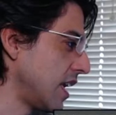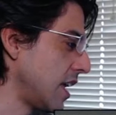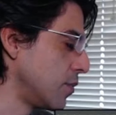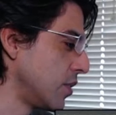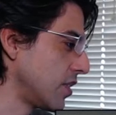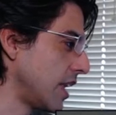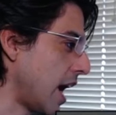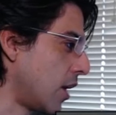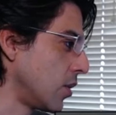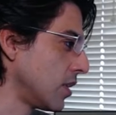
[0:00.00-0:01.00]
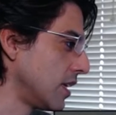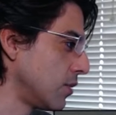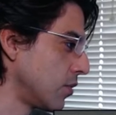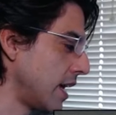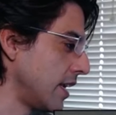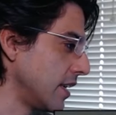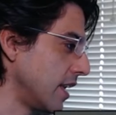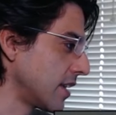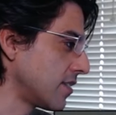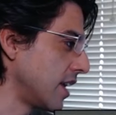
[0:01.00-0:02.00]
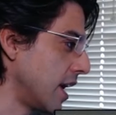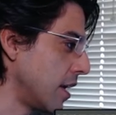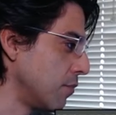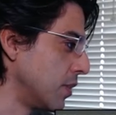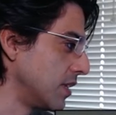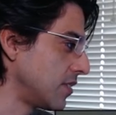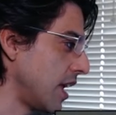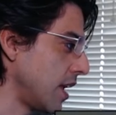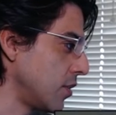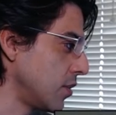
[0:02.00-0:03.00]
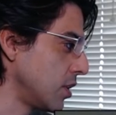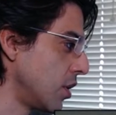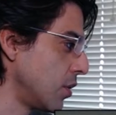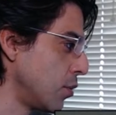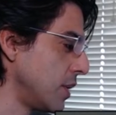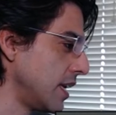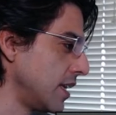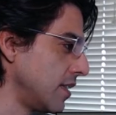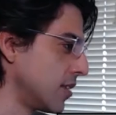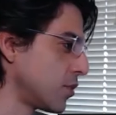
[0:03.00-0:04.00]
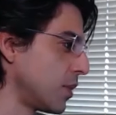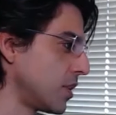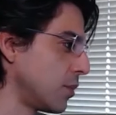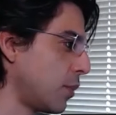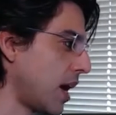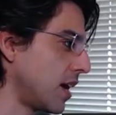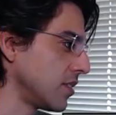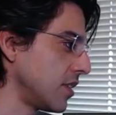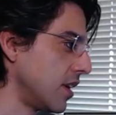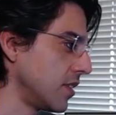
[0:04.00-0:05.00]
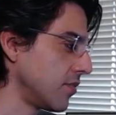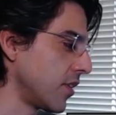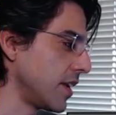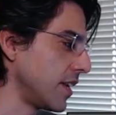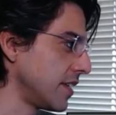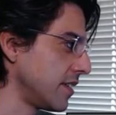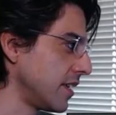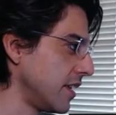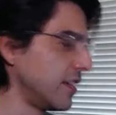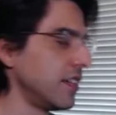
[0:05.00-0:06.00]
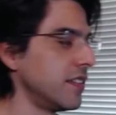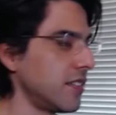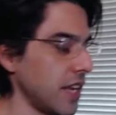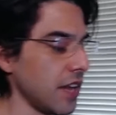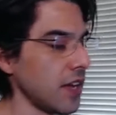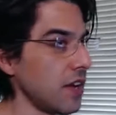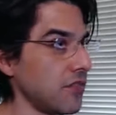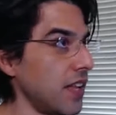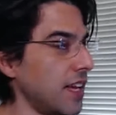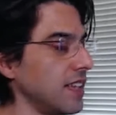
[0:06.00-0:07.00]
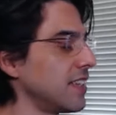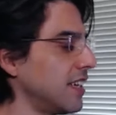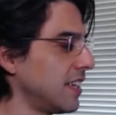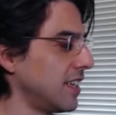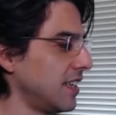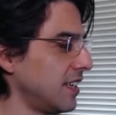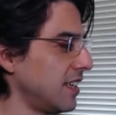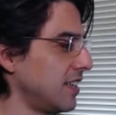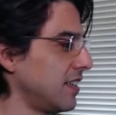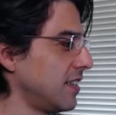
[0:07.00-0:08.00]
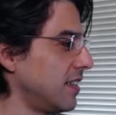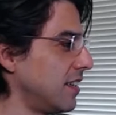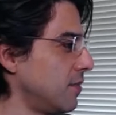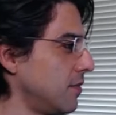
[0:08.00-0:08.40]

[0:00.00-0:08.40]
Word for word: them with the hourly rate next time, but say, you know, it'll be this much deposit on the front end and see how that flies. Um,